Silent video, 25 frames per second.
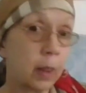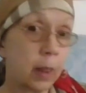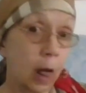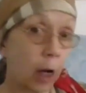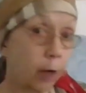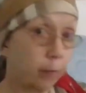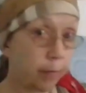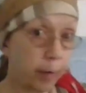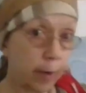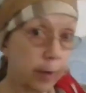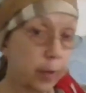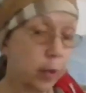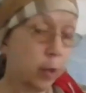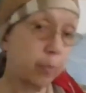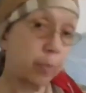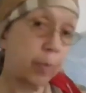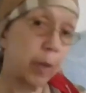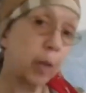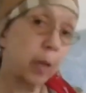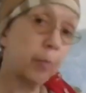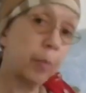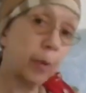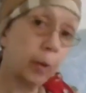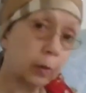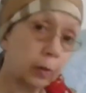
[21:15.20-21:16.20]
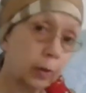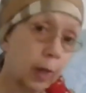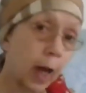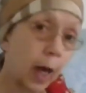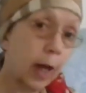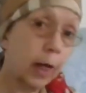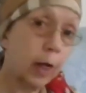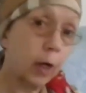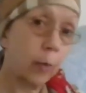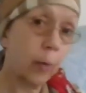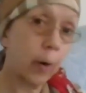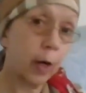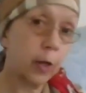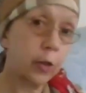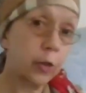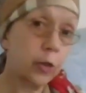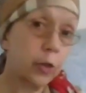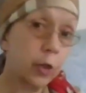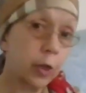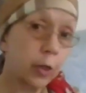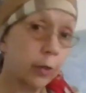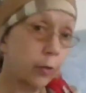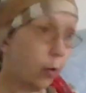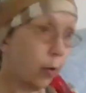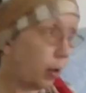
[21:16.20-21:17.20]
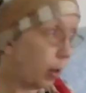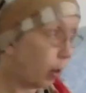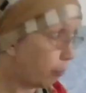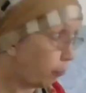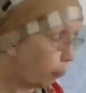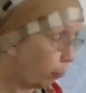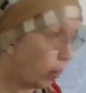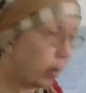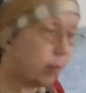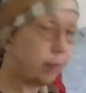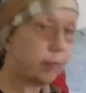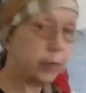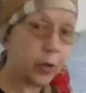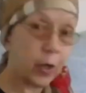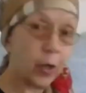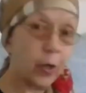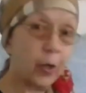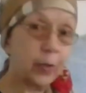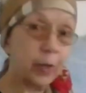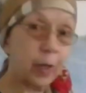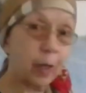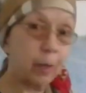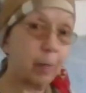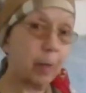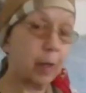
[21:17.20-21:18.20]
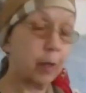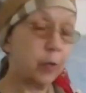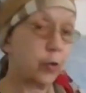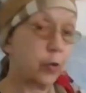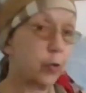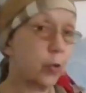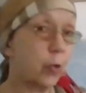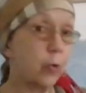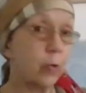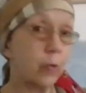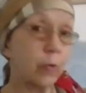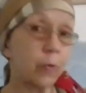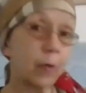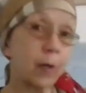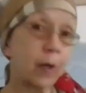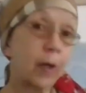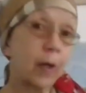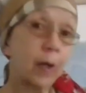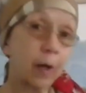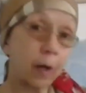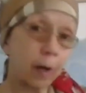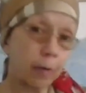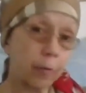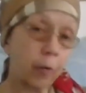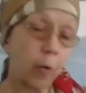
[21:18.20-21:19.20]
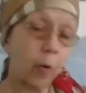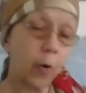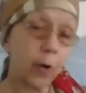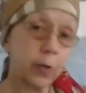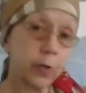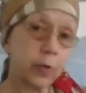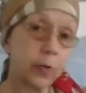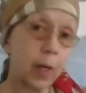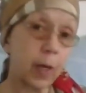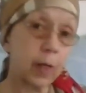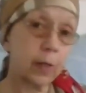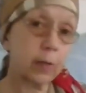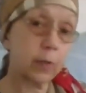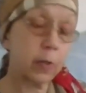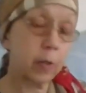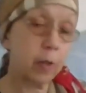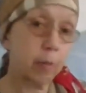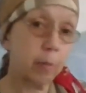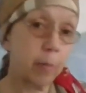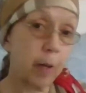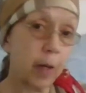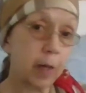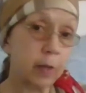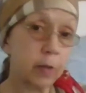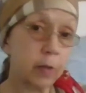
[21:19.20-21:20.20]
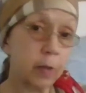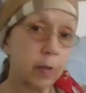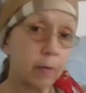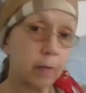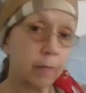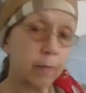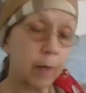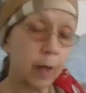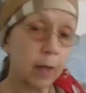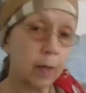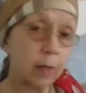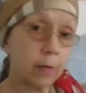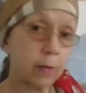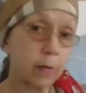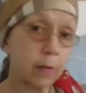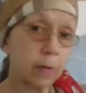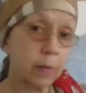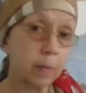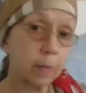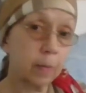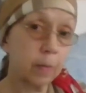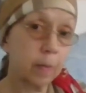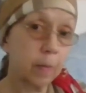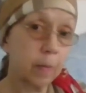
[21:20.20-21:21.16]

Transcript: Now, if other people lie to our children, if we've told them the truth, of course, that's the best defense.